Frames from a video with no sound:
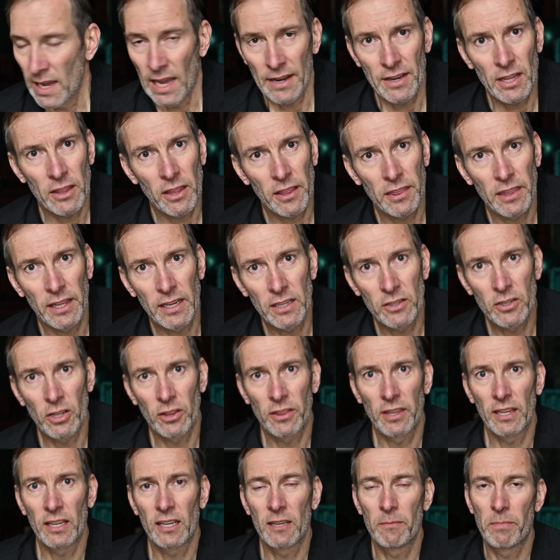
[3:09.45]
Another thing to
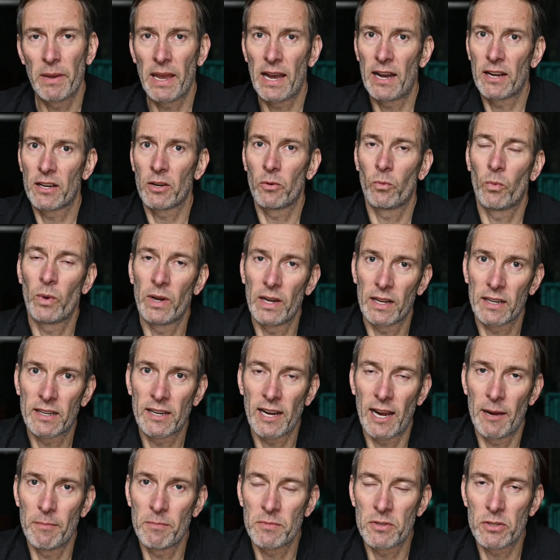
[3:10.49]
think about when it
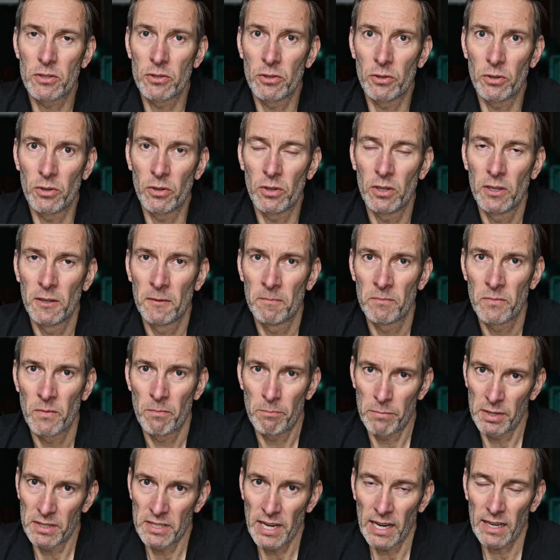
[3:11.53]
comes to
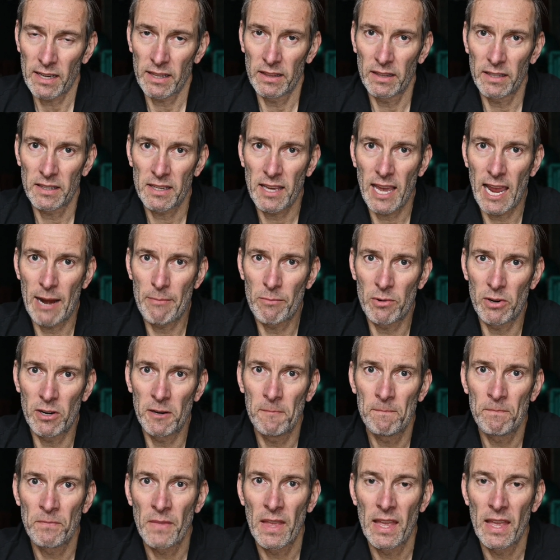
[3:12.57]
protecting the camera,